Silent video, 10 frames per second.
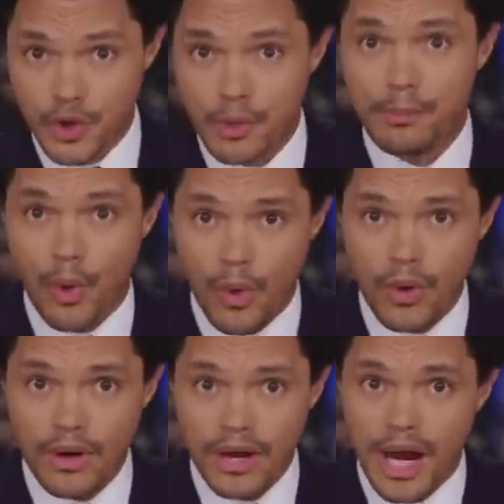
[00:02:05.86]
you know
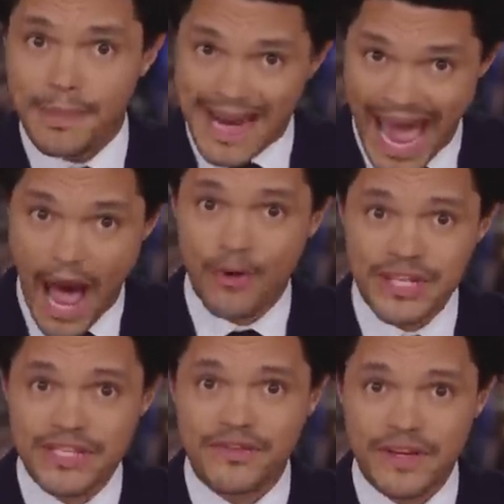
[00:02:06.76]
more about how
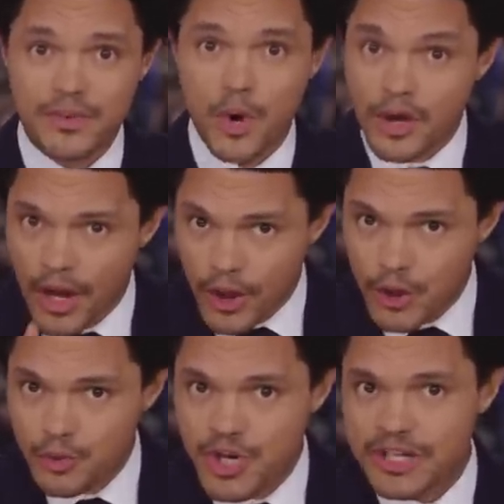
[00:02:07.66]
these fees work,
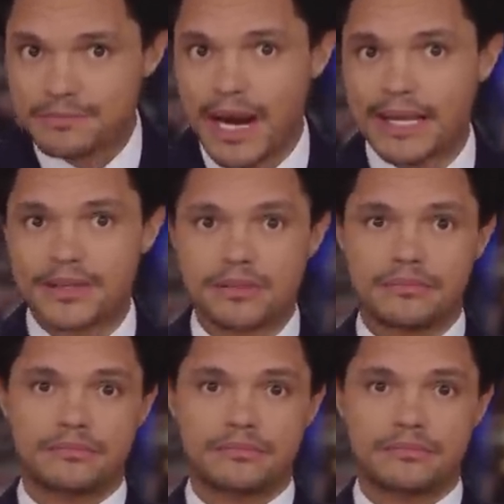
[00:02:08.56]
you just might.